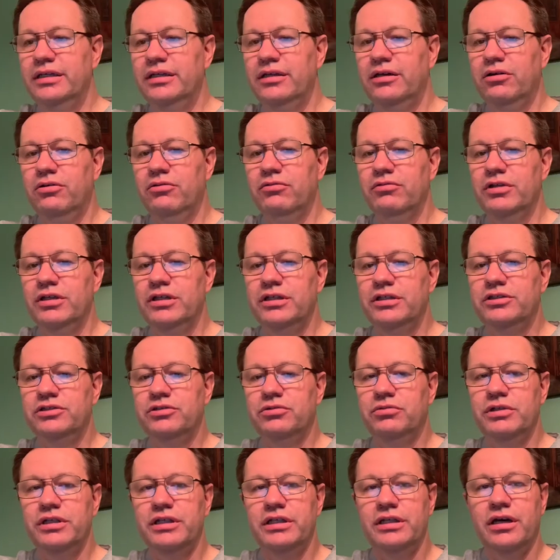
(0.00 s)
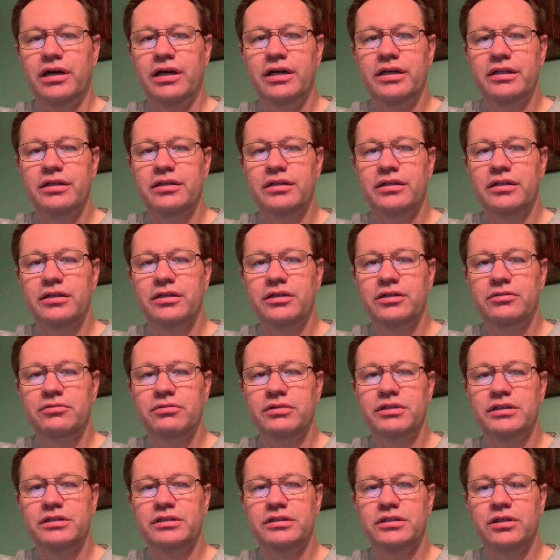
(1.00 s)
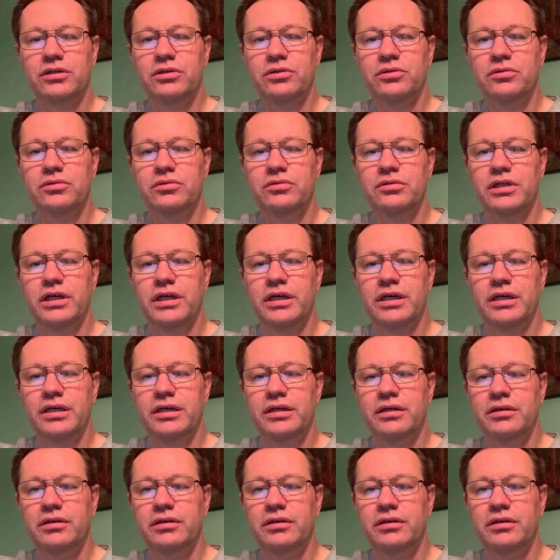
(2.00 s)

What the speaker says: on the 29th, we sold a